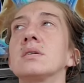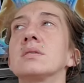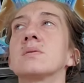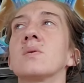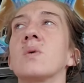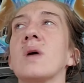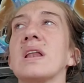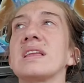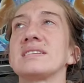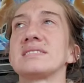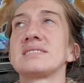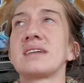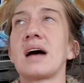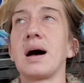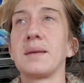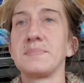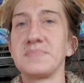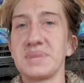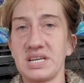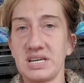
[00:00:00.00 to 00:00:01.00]
when it's
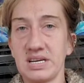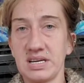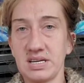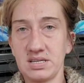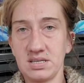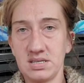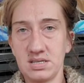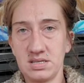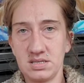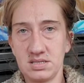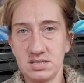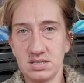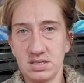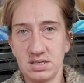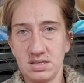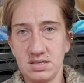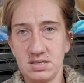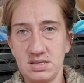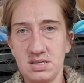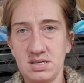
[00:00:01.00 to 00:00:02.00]
happening,
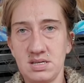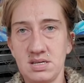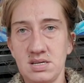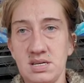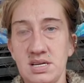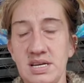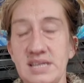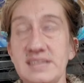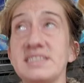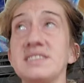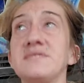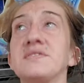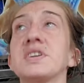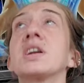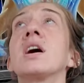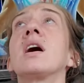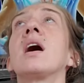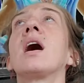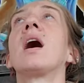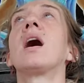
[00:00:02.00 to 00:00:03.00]
it's even
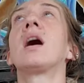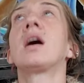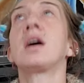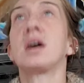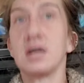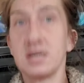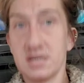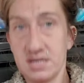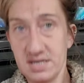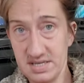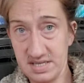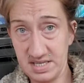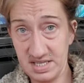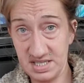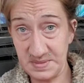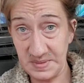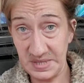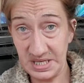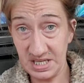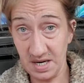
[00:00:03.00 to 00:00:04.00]
harder to
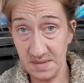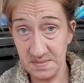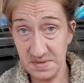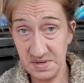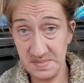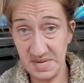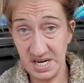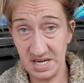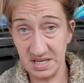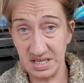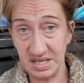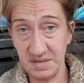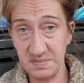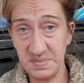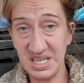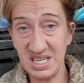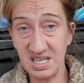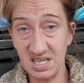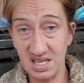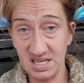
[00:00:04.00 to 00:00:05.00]
speak up about it
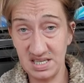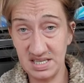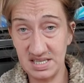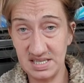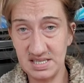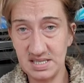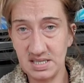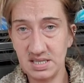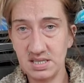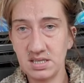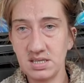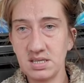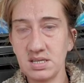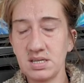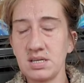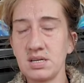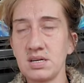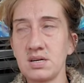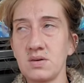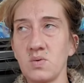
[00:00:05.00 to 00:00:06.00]
because
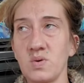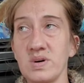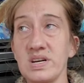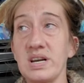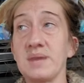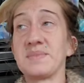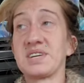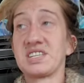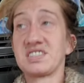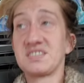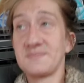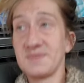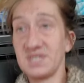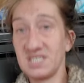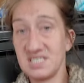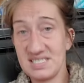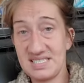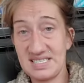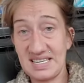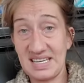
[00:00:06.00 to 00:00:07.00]
what I'm
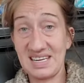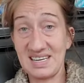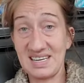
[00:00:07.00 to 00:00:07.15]
experiencing